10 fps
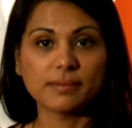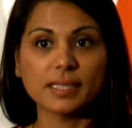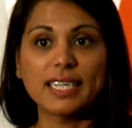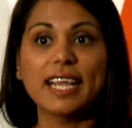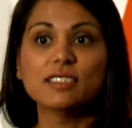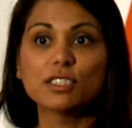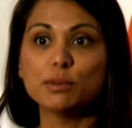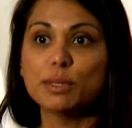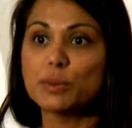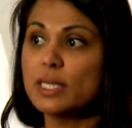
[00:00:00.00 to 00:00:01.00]
and hence could
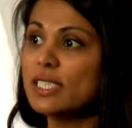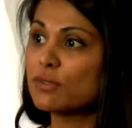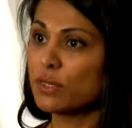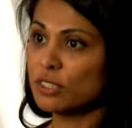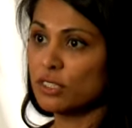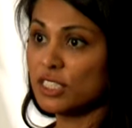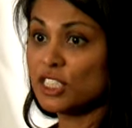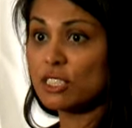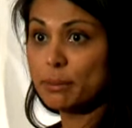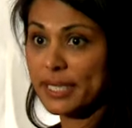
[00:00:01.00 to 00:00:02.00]
be released for a
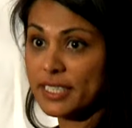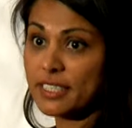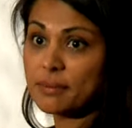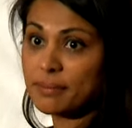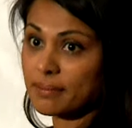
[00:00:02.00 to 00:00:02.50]
traditional burial.